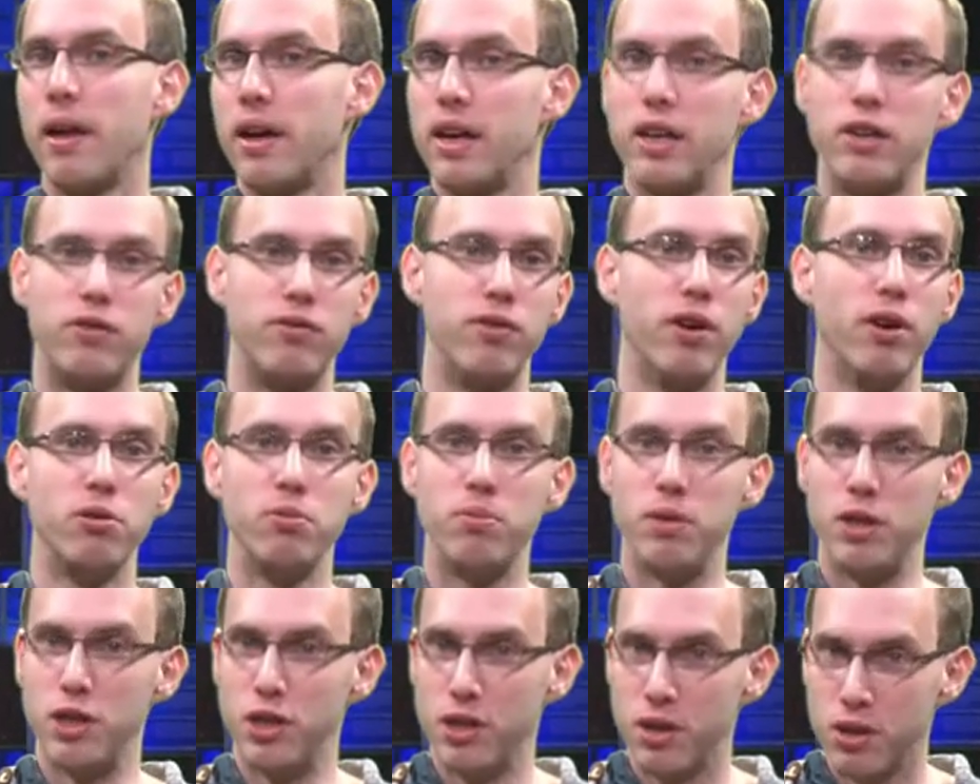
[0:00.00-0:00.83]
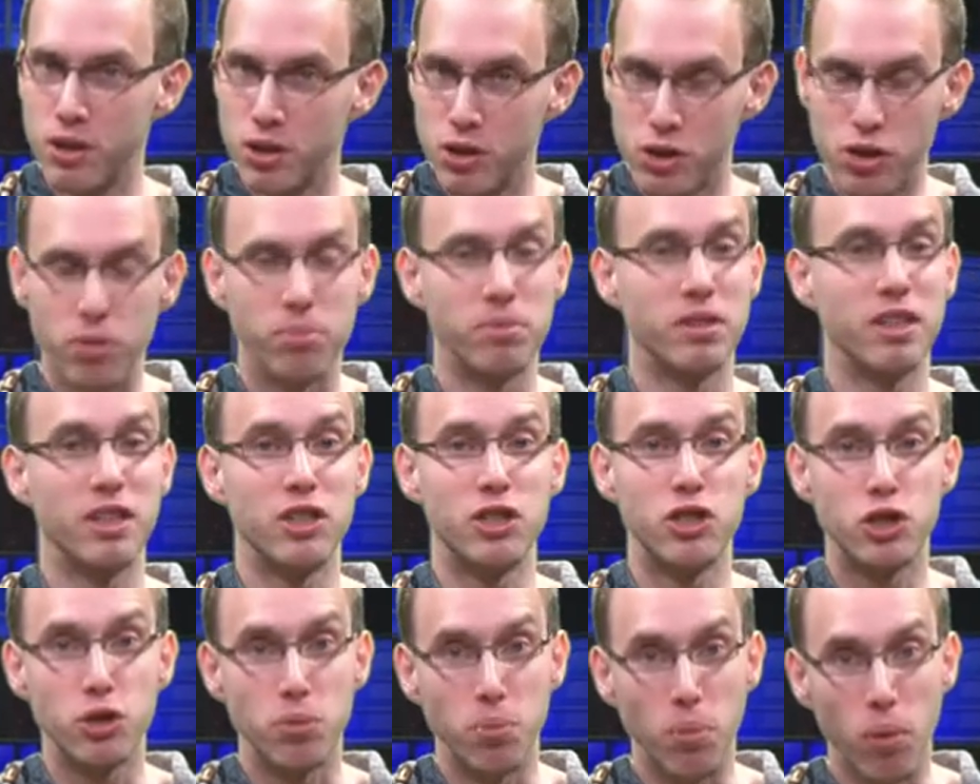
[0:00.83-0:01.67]
It won't be something
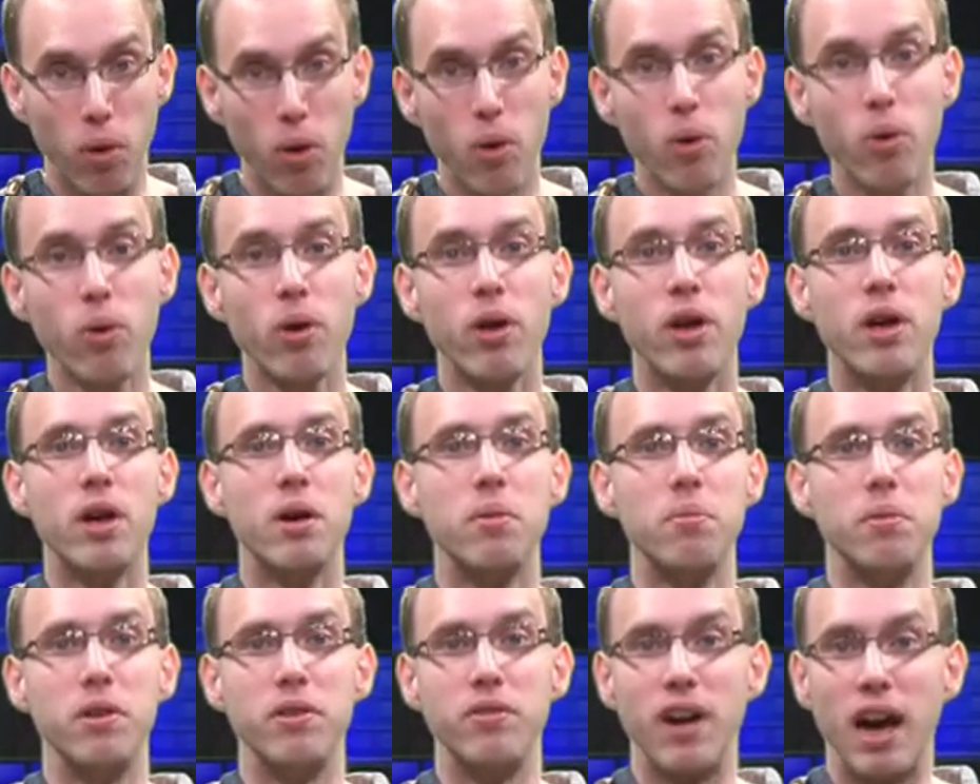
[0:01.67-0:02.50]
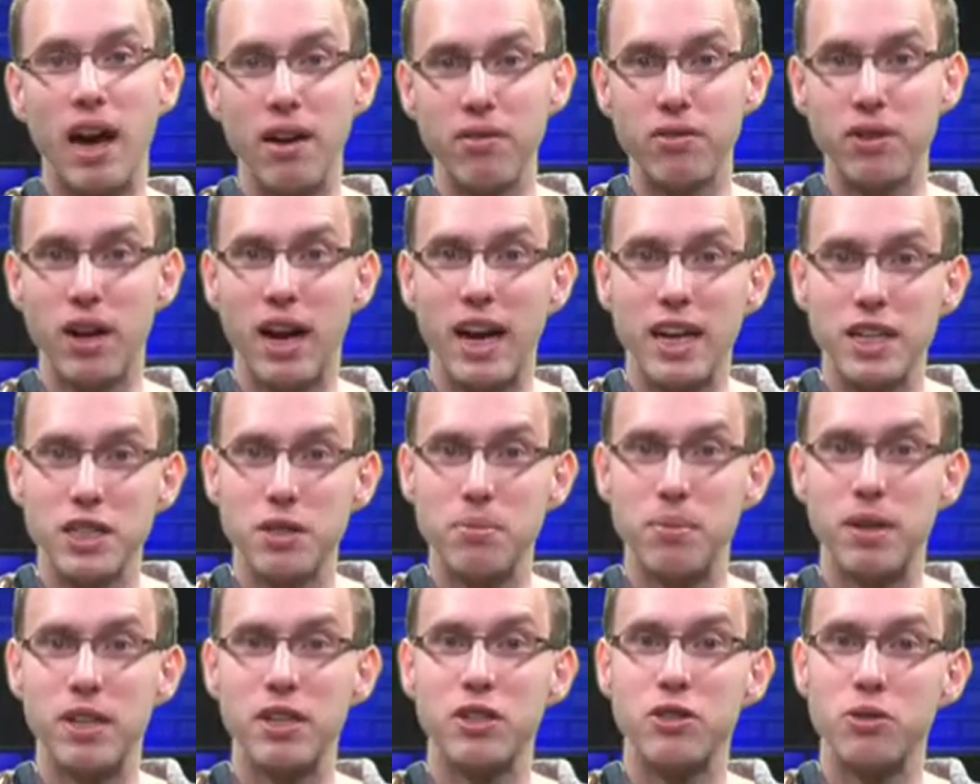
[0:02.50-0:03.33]
small, but we have to
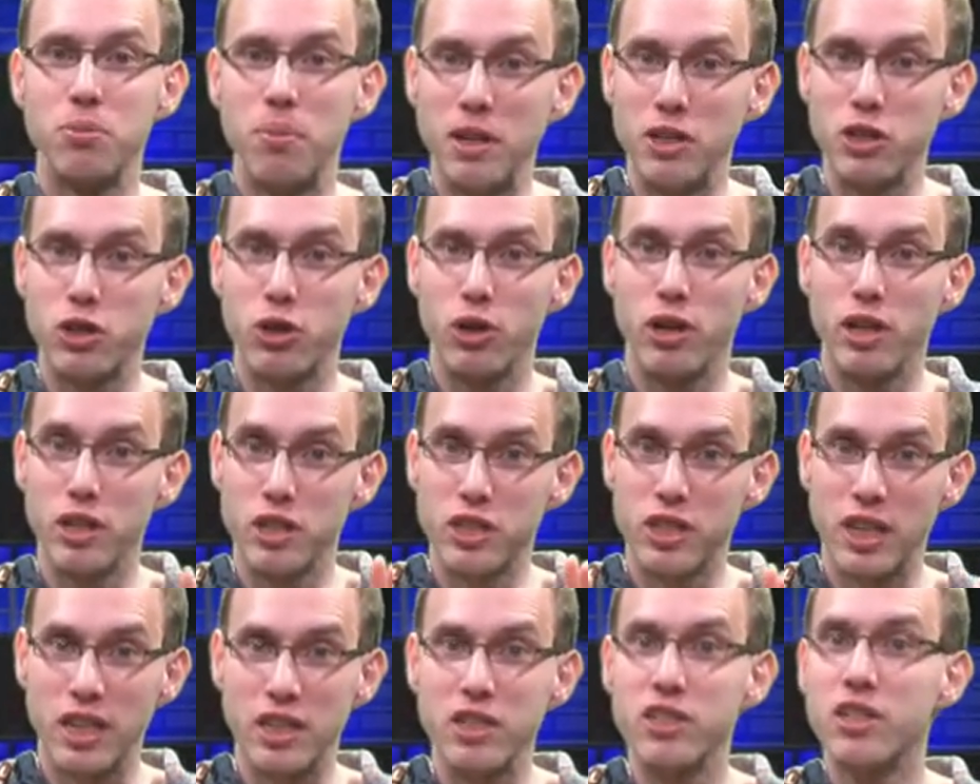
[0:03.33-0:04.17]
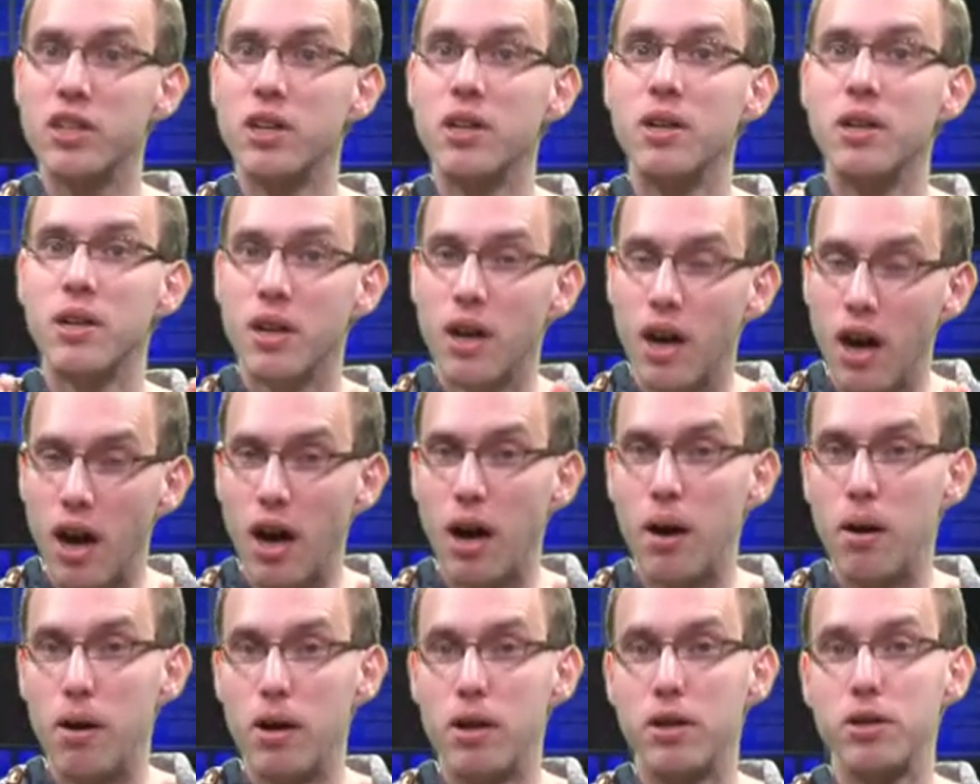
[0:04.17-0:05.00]
estimate it to make sure it stays
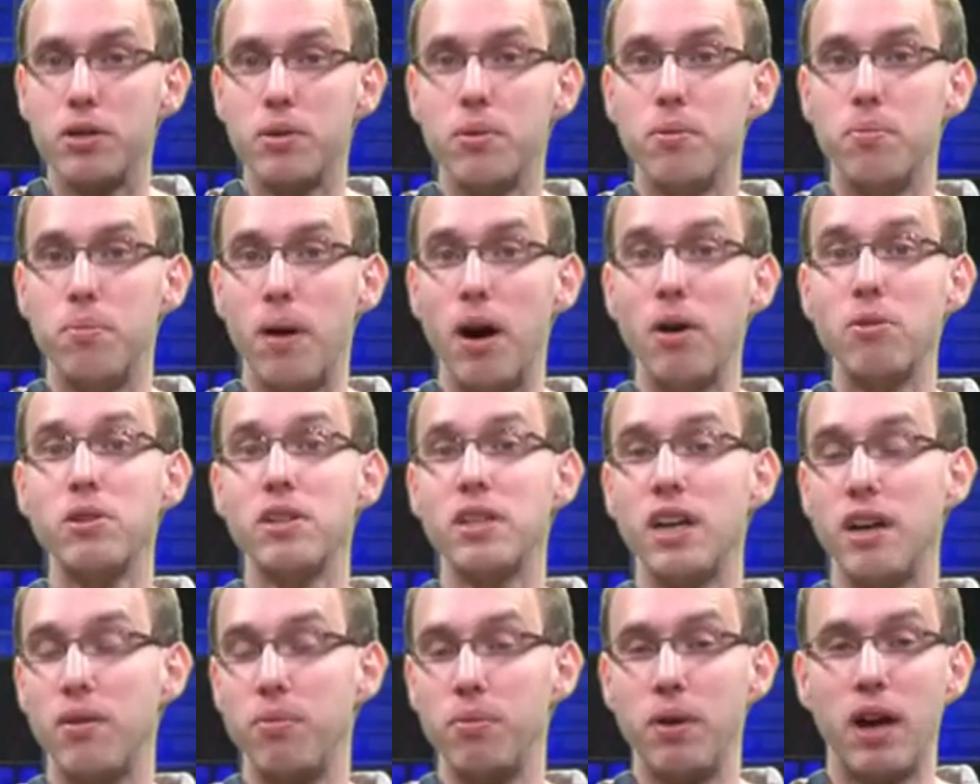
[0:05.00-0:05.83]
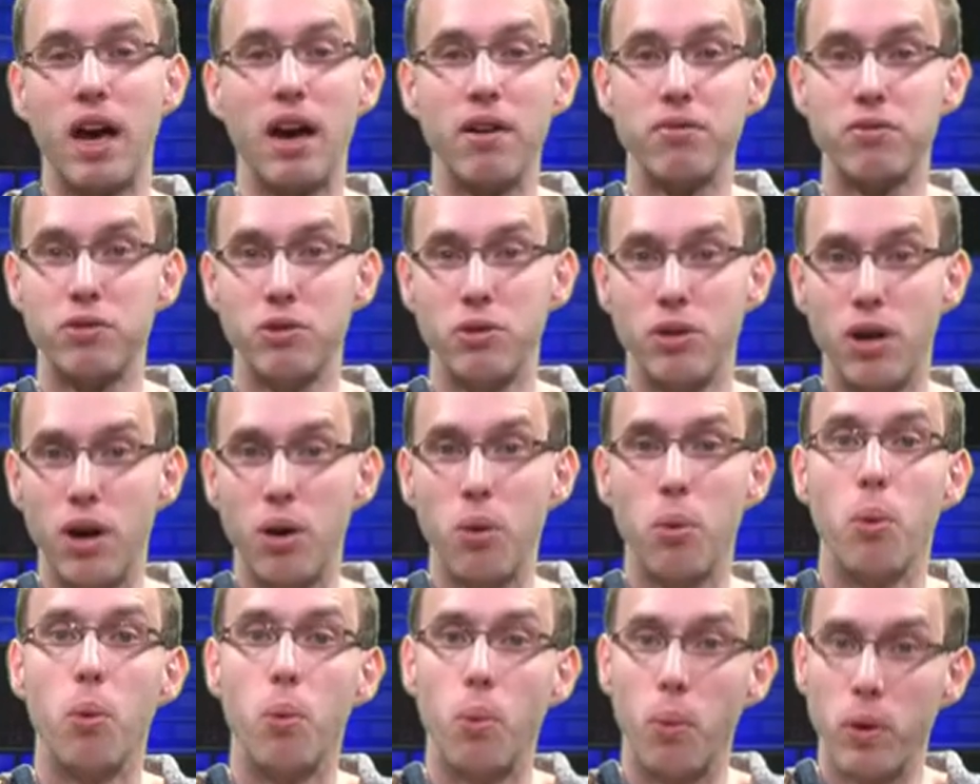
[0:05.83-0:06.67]
uh, bounded and we have to
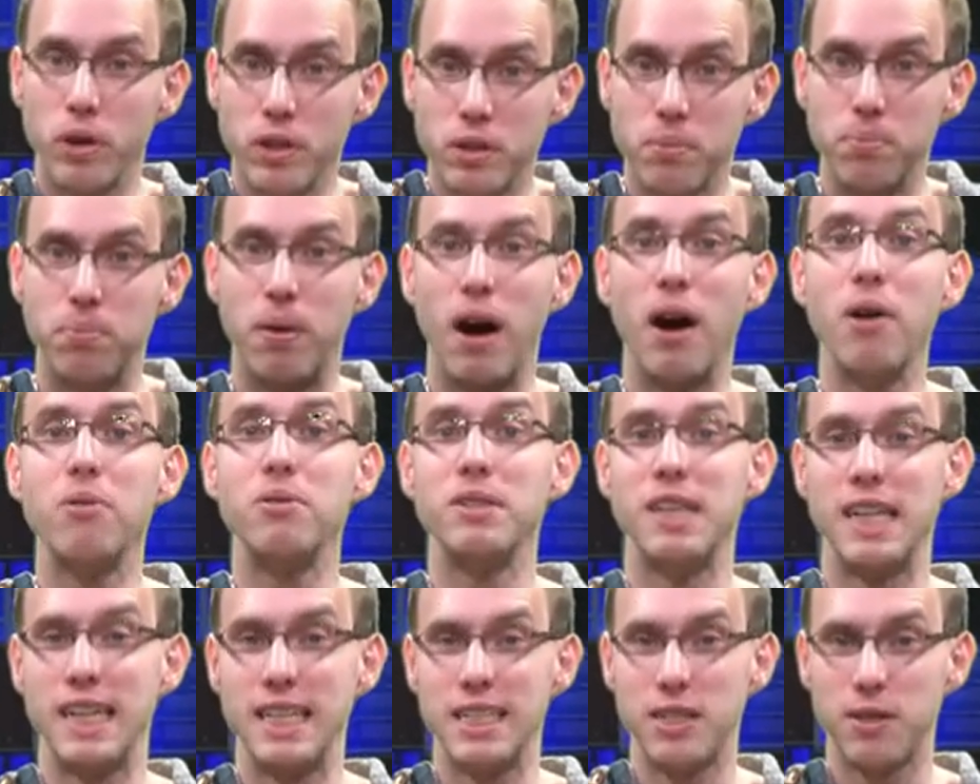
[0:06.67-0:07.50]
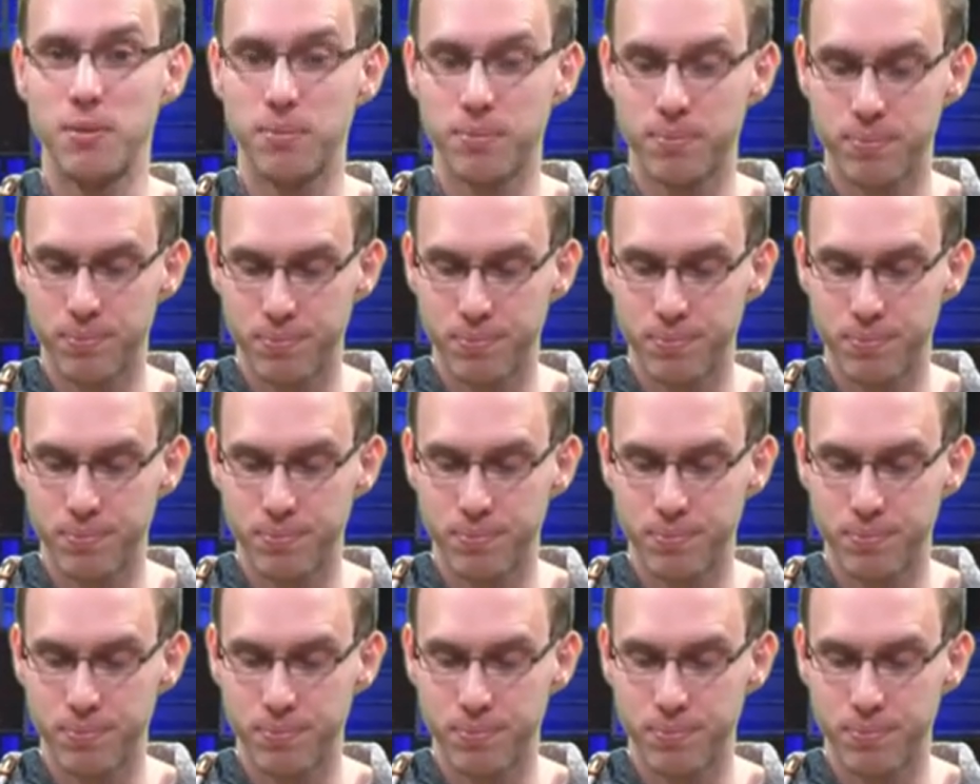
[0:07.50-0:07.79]
know what the bound is.